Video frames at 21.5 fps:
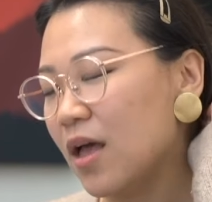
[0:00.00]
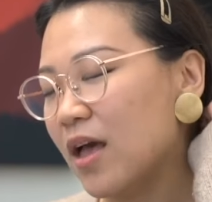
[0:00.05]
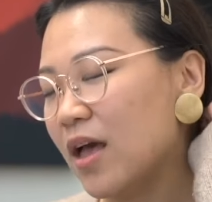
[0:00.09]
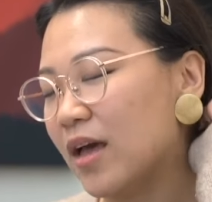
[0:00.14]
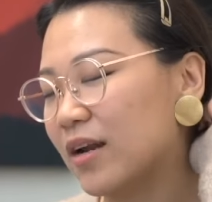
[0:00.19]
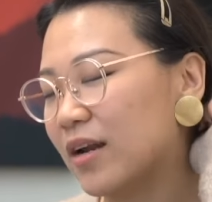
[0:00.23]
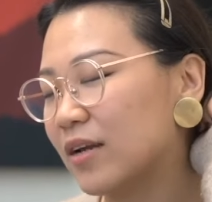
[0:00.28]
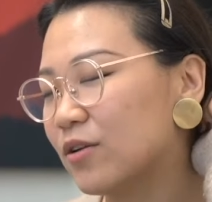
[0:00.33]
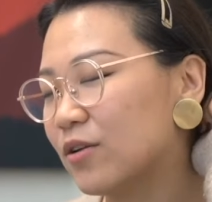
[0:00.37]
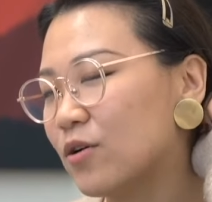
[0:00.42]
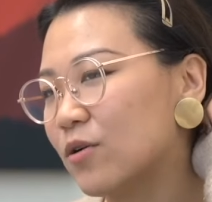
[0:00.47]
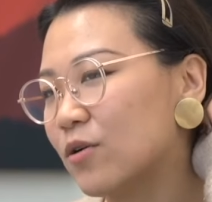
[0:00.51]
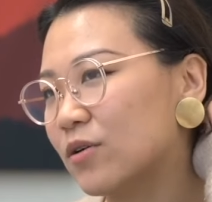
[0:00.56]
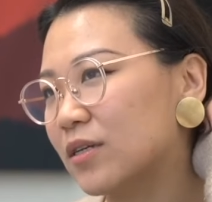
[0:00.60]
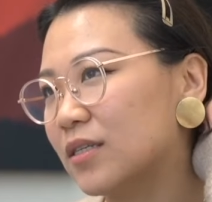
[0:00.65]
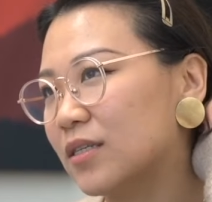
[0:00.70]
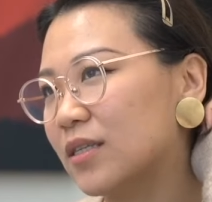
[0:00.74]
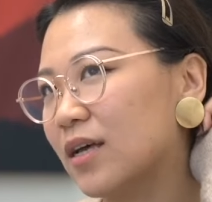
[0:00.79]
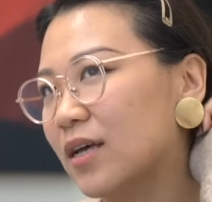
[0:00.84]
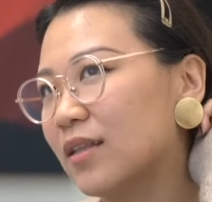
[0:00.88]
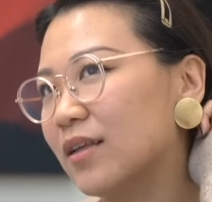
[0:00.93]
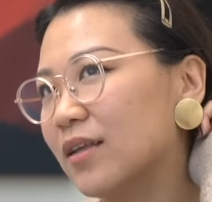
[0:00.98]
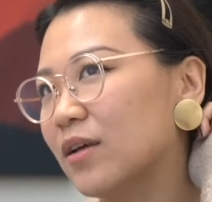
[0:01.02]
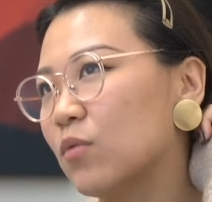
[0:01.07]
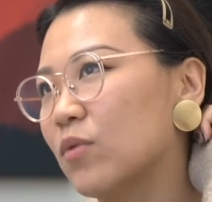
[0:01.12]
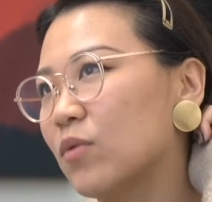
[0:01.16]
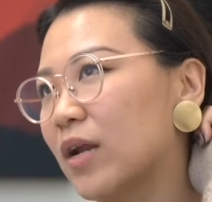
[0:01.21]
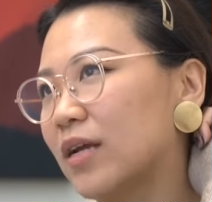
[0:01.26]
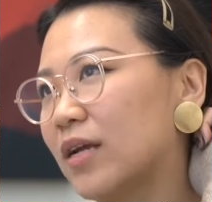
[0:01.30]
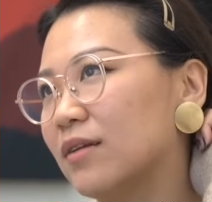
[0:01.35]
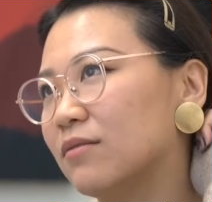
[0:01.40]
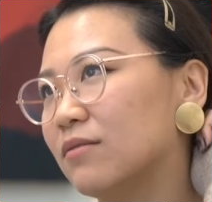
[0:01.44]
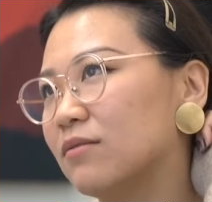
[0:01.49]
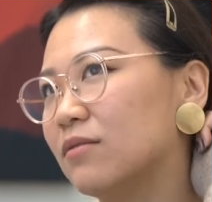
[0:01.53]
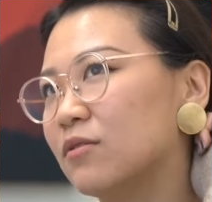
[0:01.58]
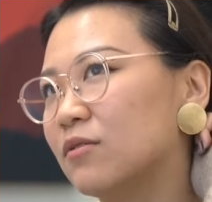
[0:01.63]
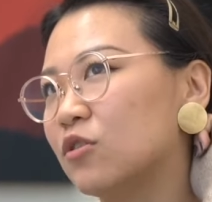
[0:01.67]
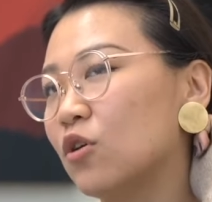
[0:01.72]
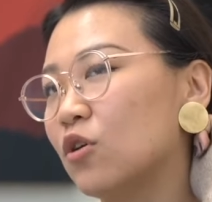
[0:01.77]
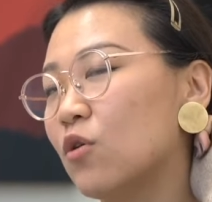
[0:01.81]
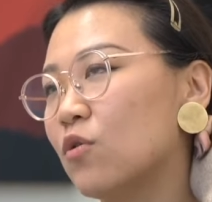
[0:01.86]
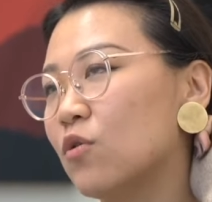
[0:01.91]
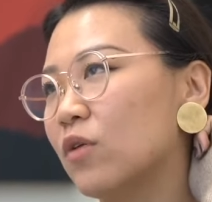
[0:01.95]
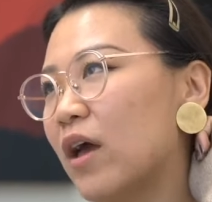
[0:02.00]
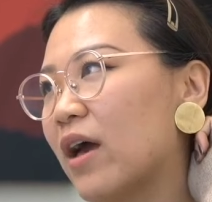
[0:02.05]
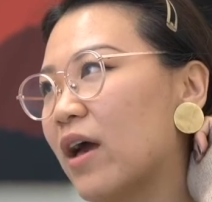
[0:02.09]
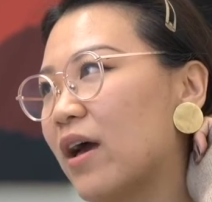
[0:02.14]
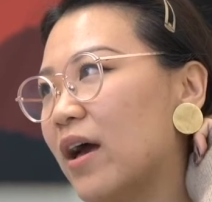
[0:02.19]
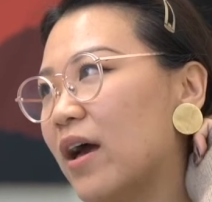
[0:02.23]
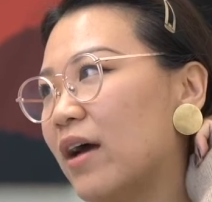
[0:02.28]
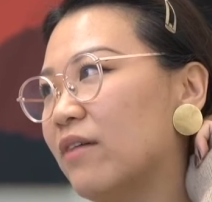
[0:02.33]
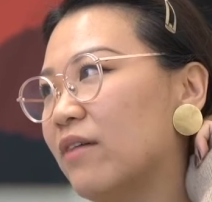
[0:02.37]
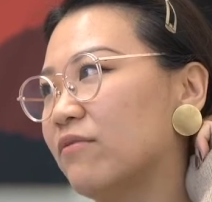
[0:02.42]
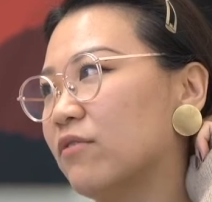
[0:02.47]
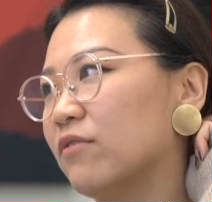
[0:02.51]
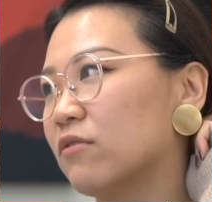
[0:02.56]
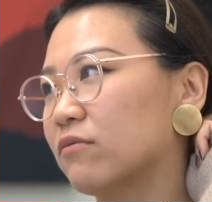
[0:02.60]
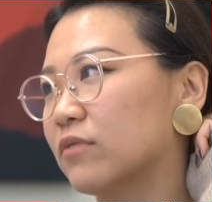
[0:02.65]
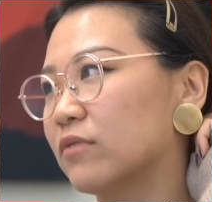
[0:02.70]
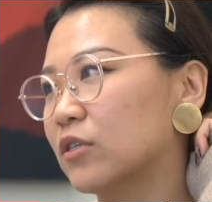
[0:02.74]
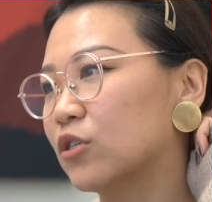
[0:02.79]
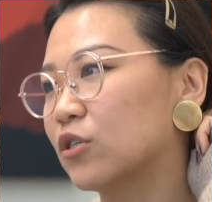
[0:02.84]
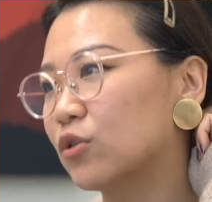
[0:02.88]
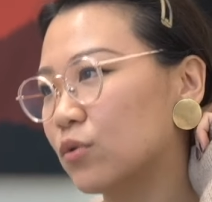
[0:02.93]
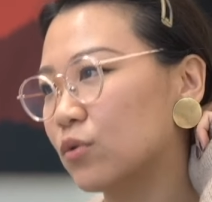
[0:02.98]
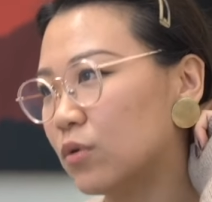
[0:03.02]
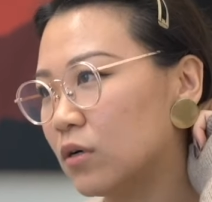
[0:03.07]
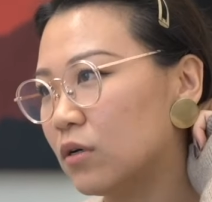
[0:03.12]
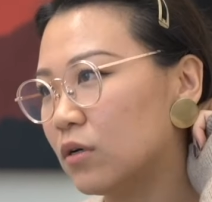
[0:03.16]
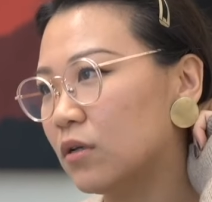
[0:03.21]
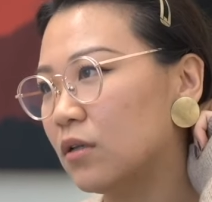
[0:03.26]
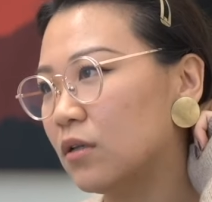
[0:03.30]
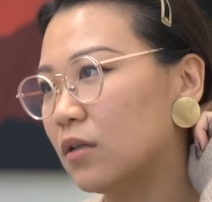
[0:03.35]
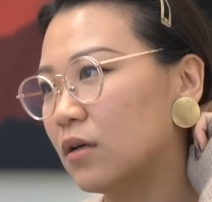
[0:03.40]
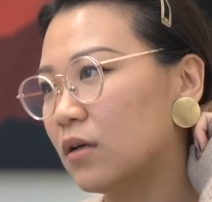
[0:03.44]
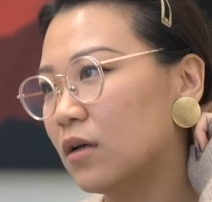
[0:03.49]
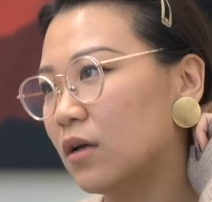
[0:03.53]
and I noticed that like when I don't have a ritual,